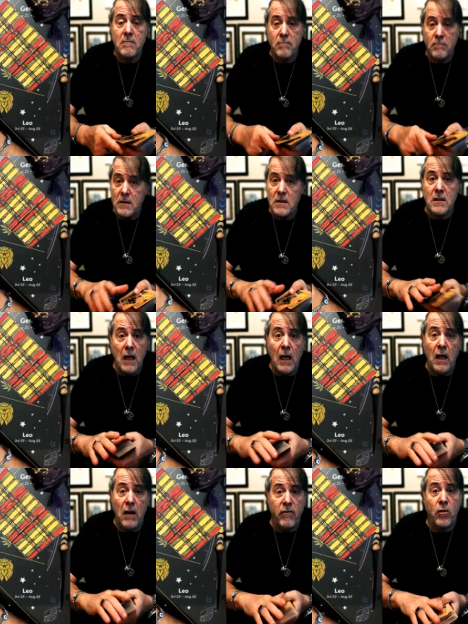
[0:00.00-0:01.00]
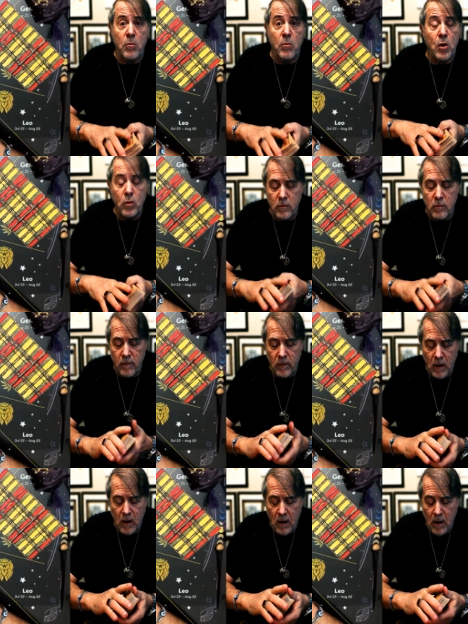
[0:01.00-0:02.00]
stealing from you.
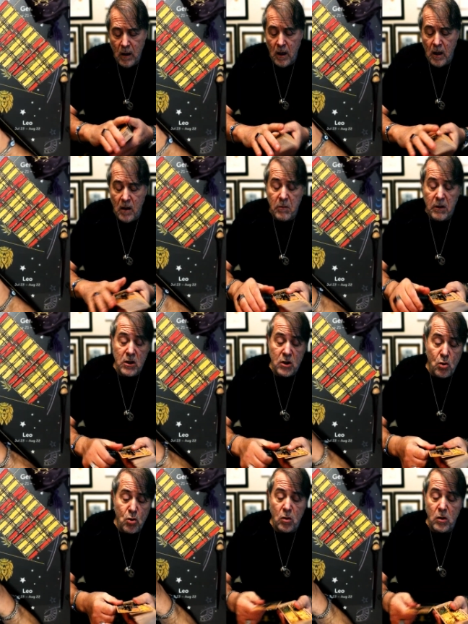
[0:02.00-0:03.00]
But it's usually